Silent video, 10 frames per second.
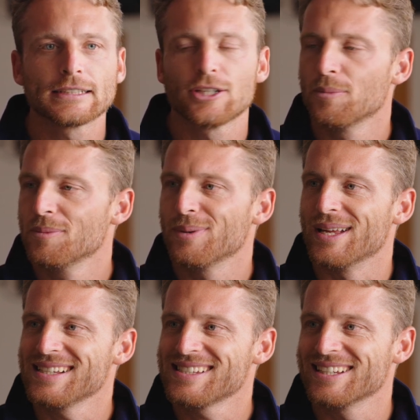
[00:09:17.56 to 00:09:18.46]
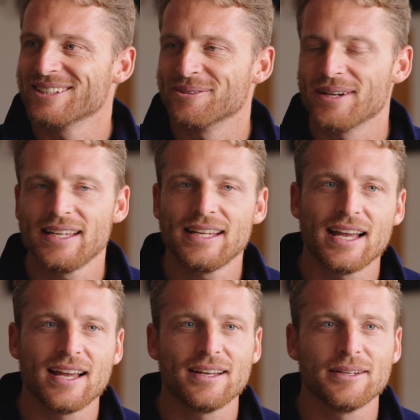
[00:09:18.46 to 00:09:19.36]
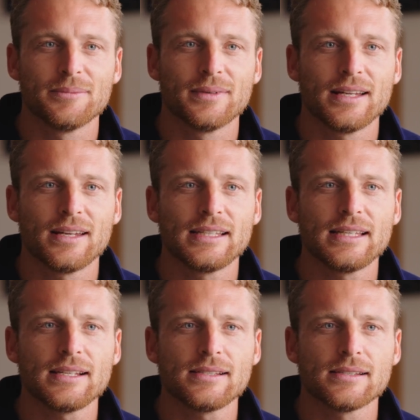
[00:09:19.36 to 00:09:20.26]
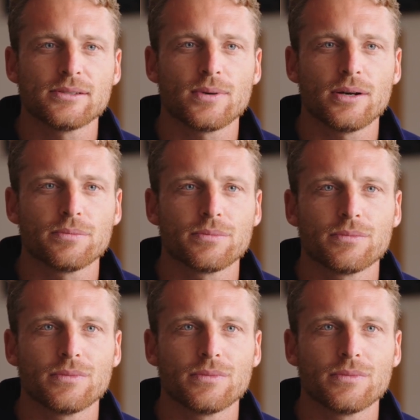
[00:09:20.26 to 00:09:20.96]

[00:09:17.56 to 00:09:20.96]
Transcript: commonplace in a way. And I guess as well,